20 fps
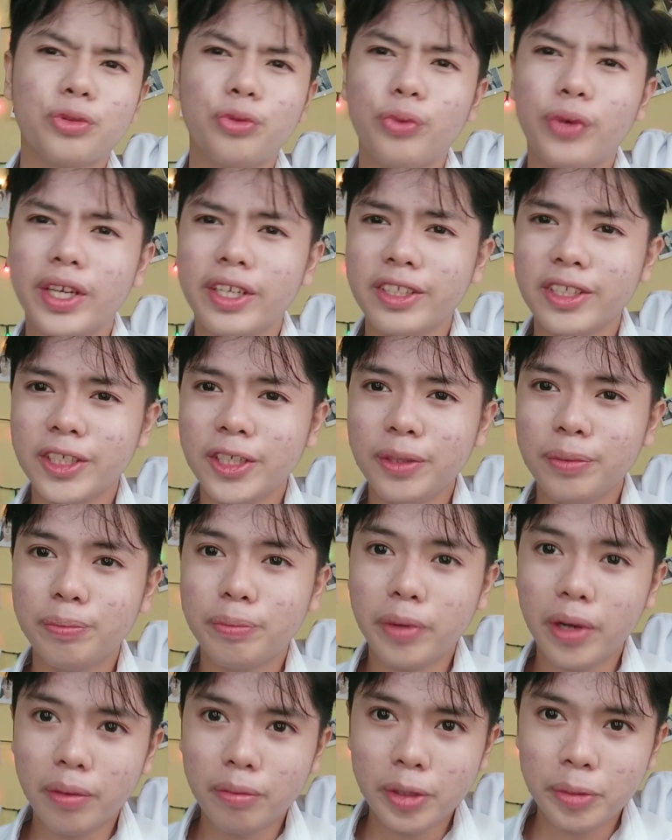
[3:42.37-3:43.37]
20
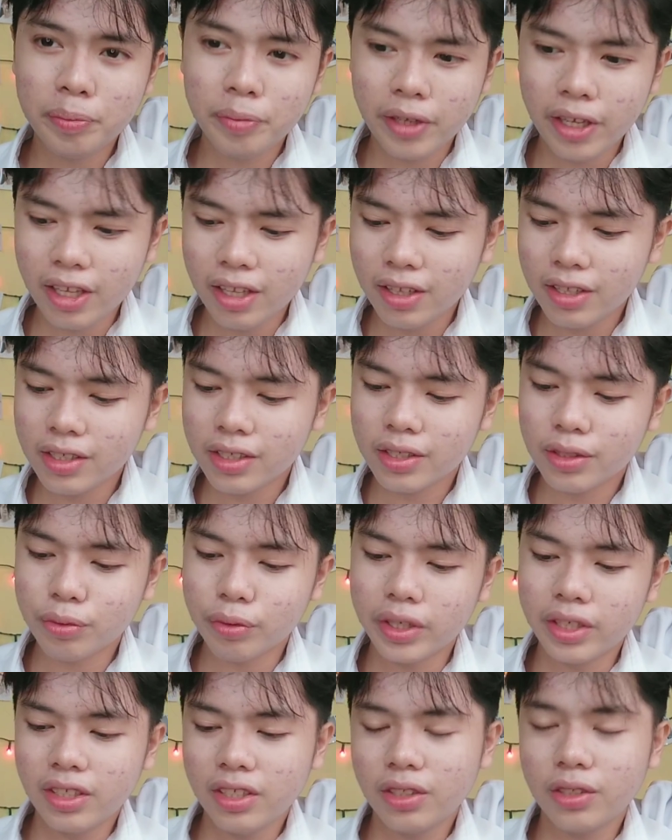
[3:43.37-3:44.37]
bobby pins,
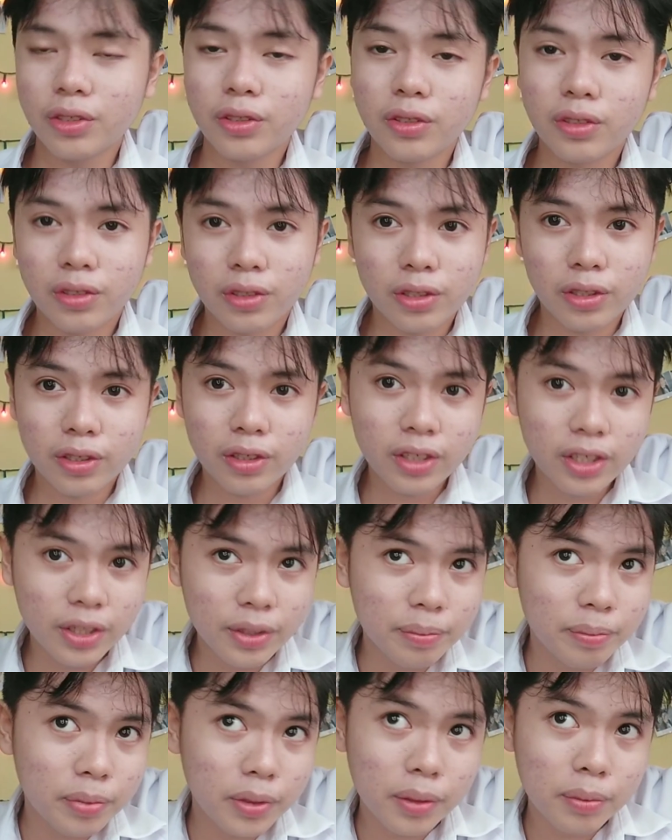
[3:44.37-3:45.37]
20 to
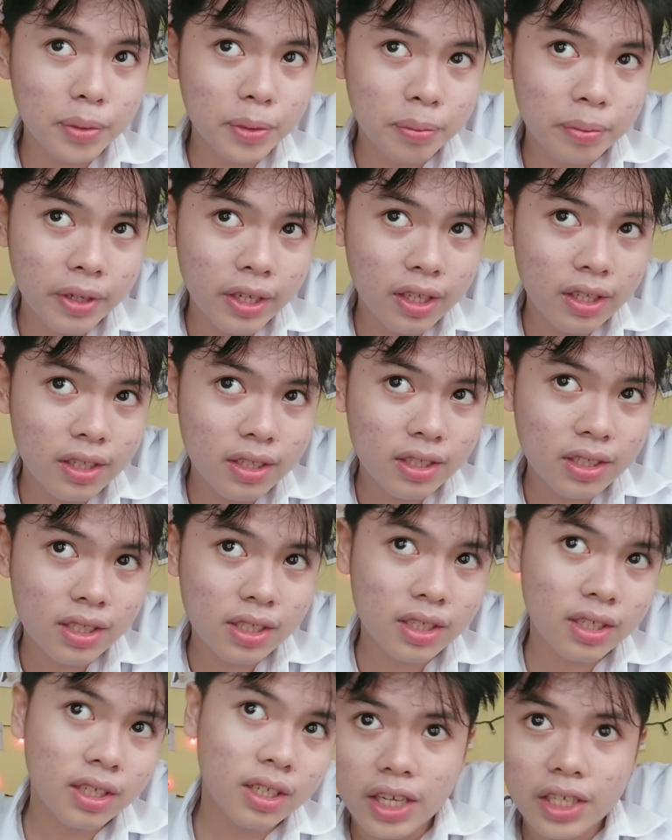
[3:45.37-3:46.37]
30 bobby pins.